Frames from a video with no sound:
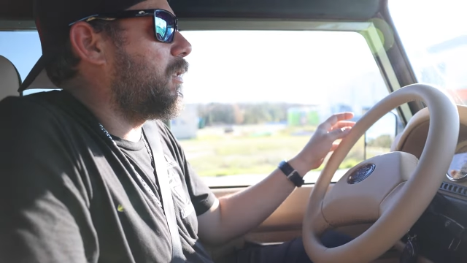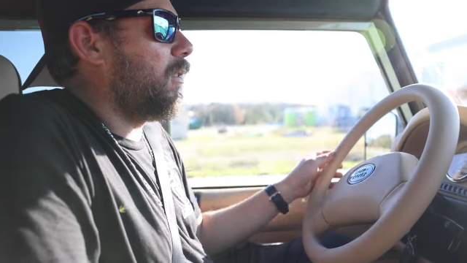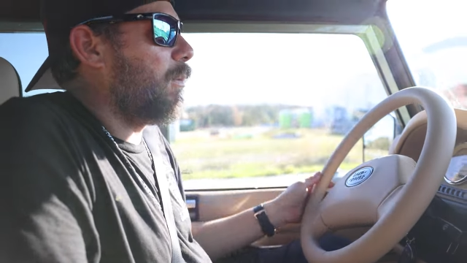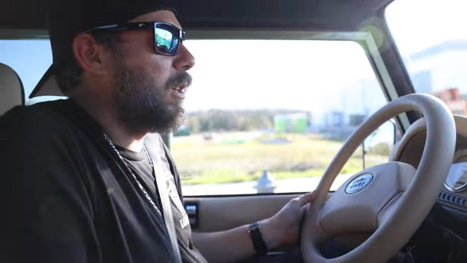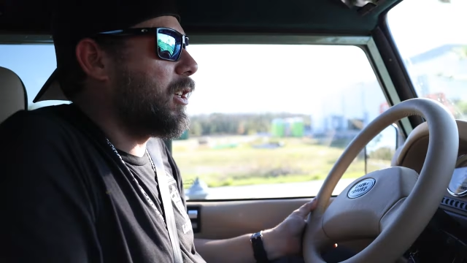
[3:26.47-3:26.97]

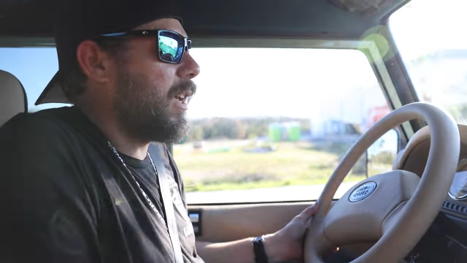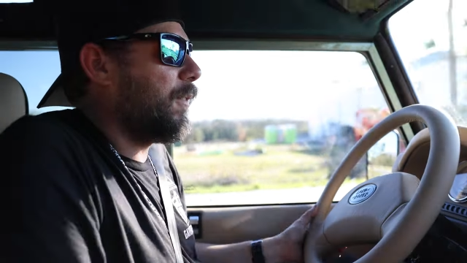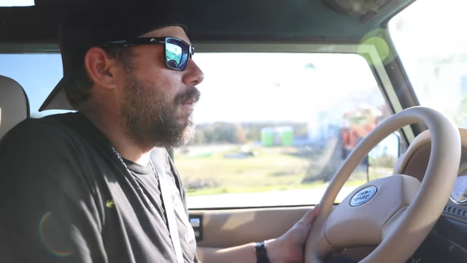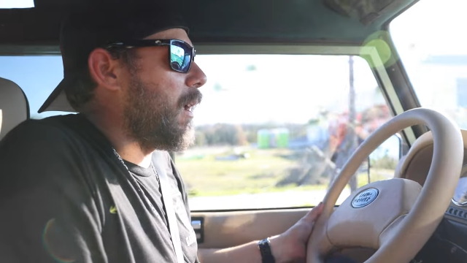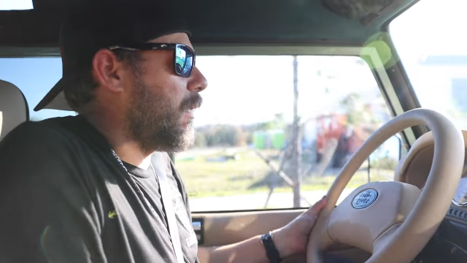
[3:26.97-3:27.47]
so we just
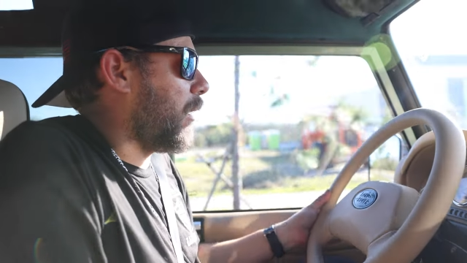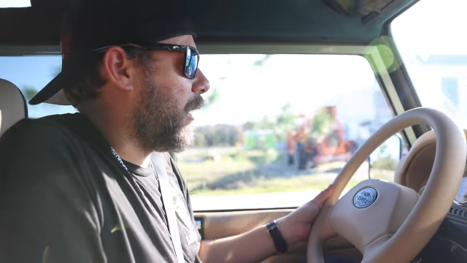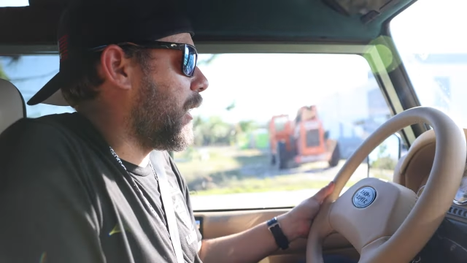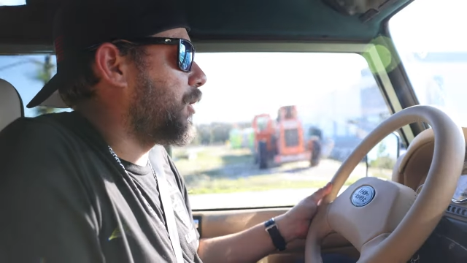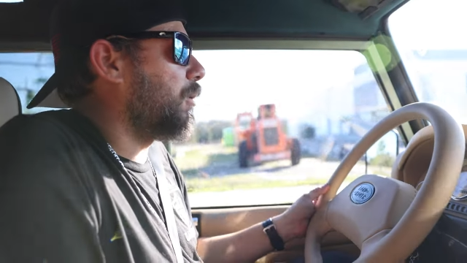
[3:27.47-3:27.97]
have to make a
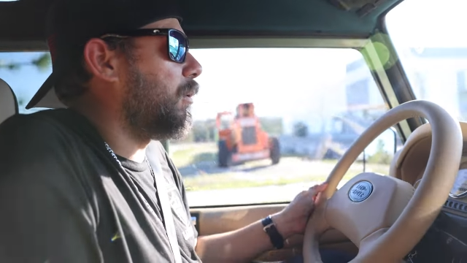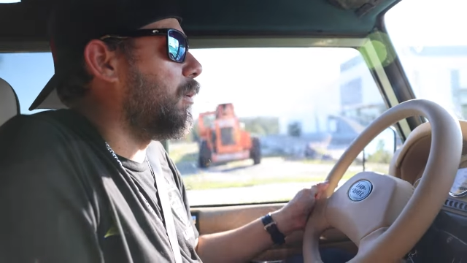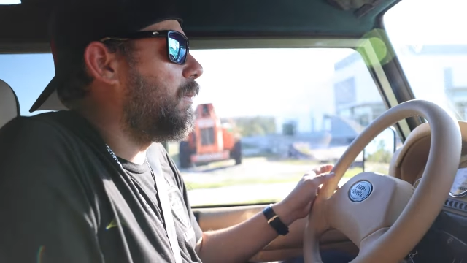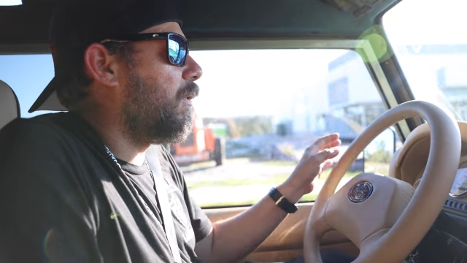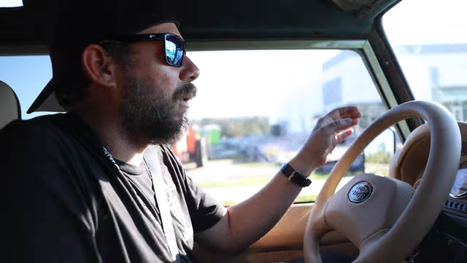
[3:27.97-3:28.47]
little extra
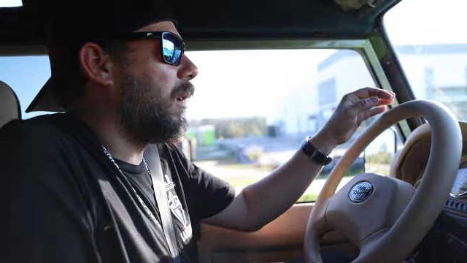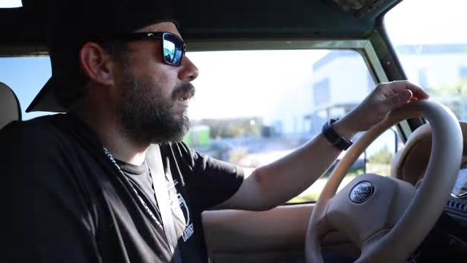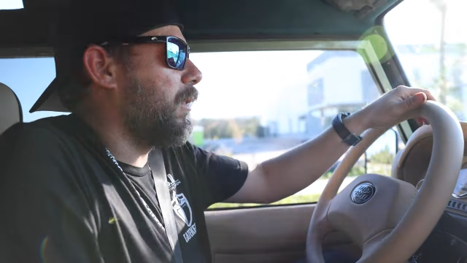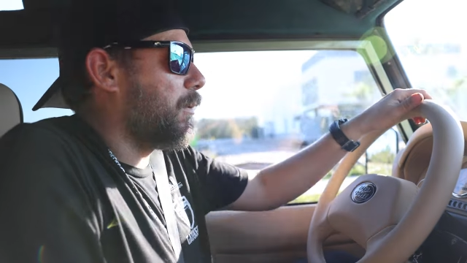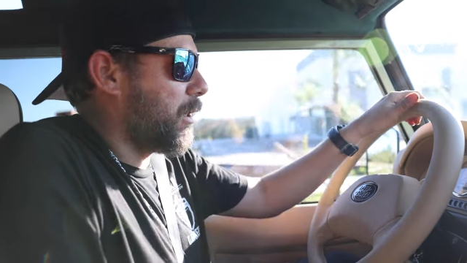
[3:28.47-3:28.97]
room for
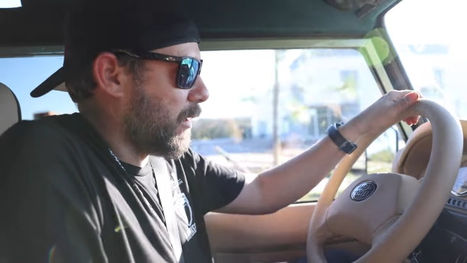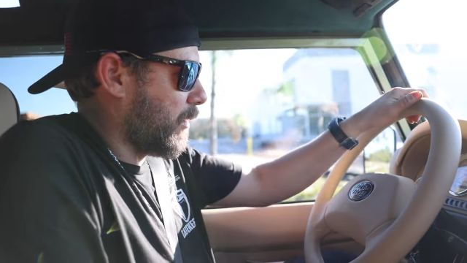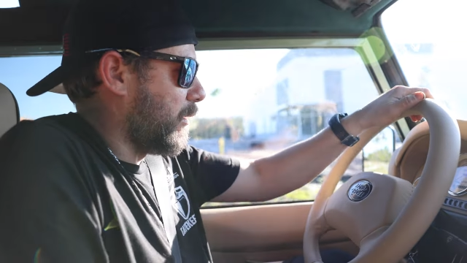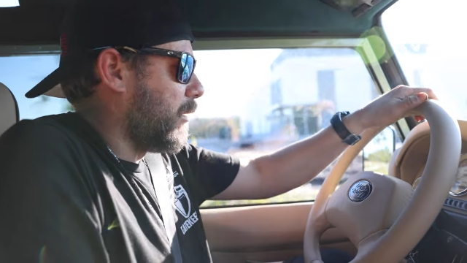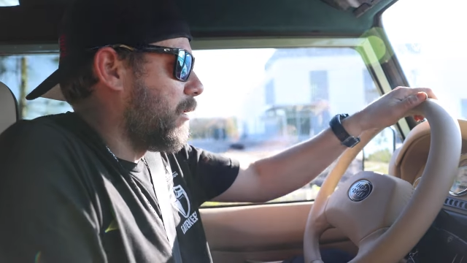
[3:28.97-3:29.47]
it.
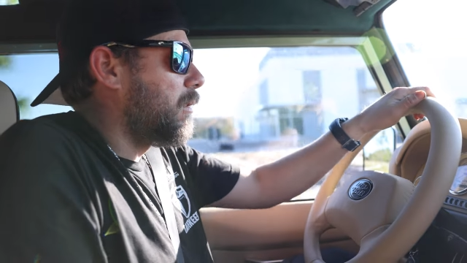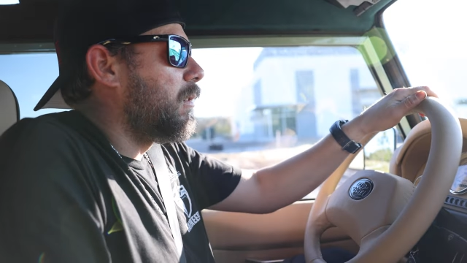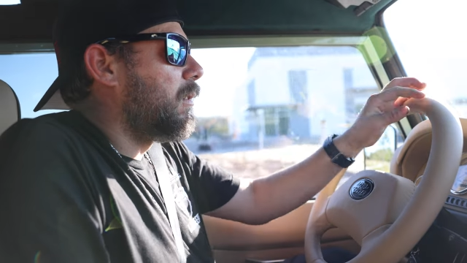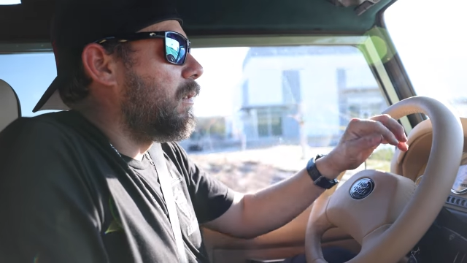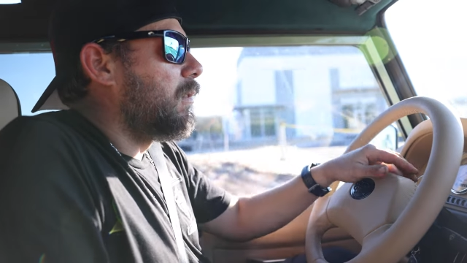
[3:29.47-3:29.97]

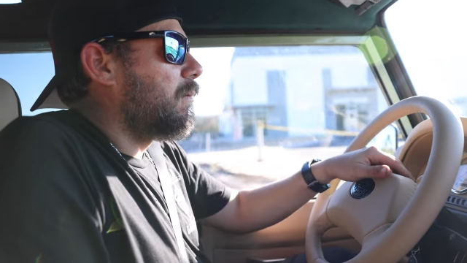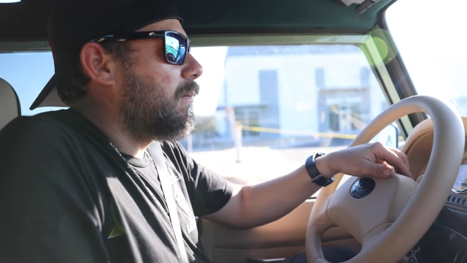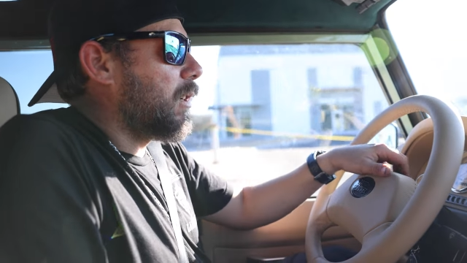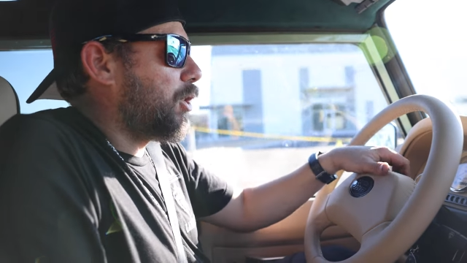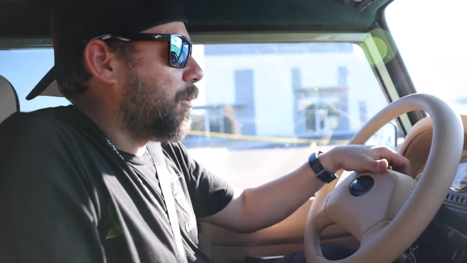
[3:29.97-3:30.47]

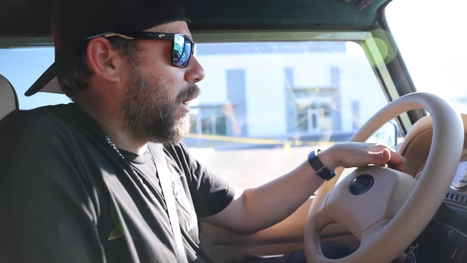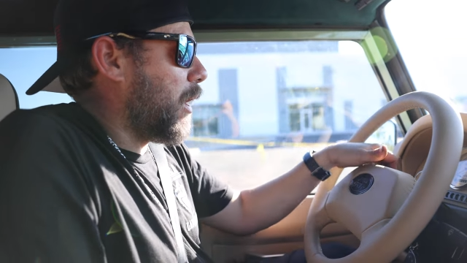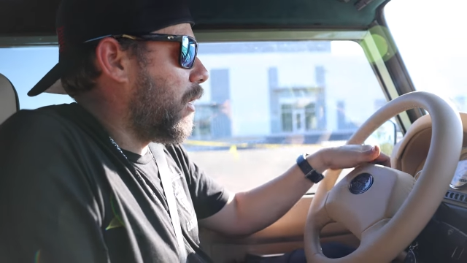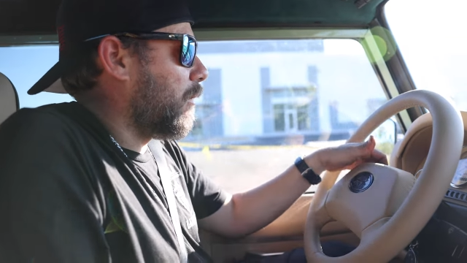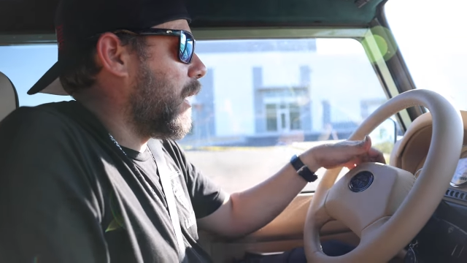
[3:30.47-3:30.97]
And it should
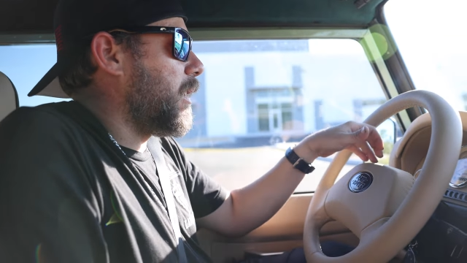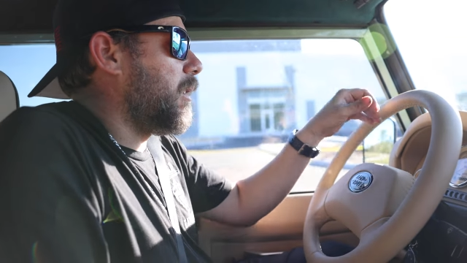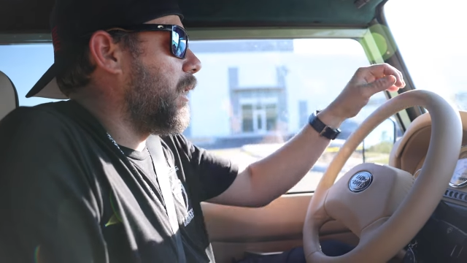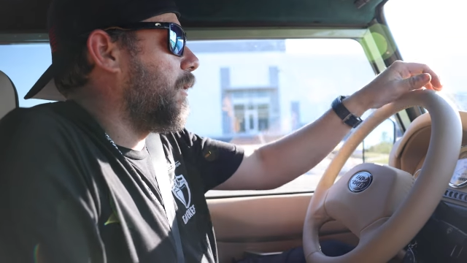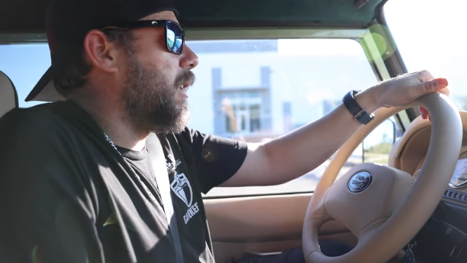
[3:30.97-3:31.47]
be all right.
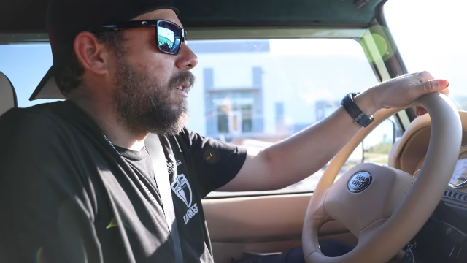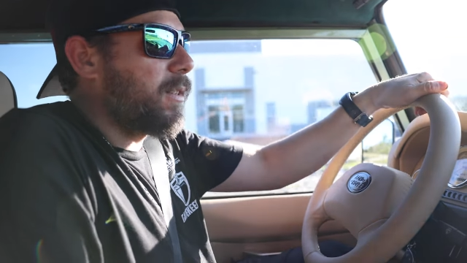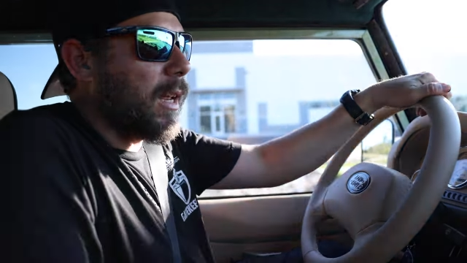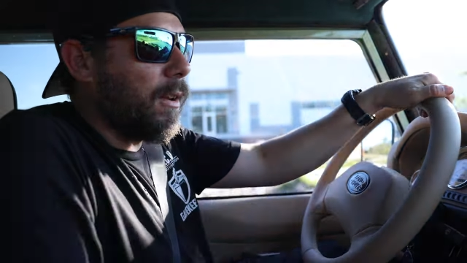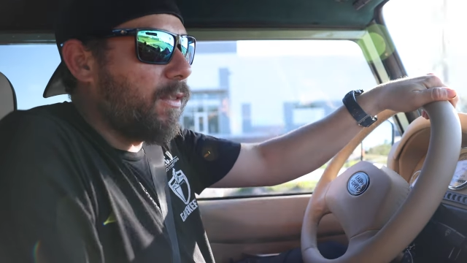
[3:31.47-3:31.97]
You never hear
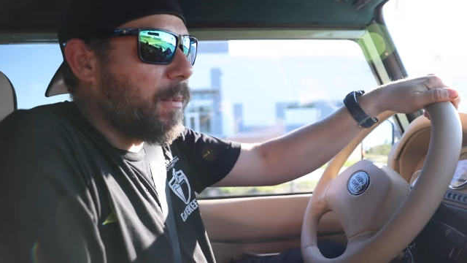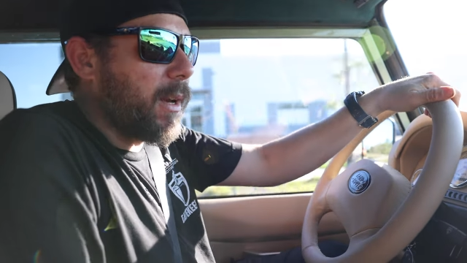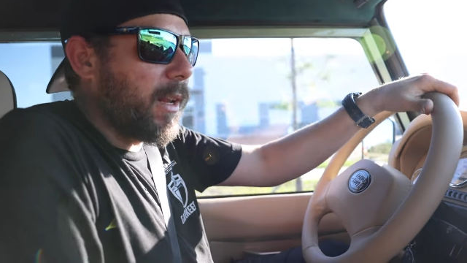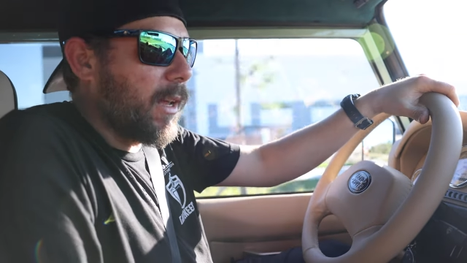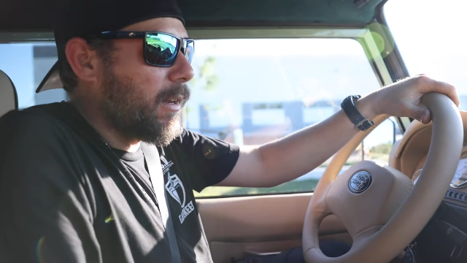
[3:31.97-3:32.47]
a sound from
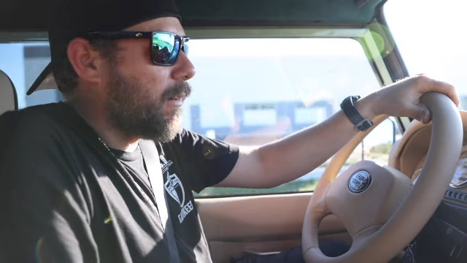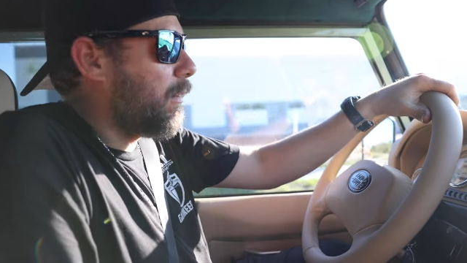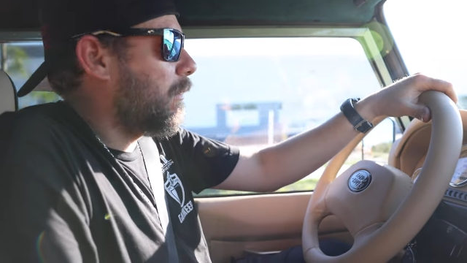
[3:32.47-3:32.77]
it again.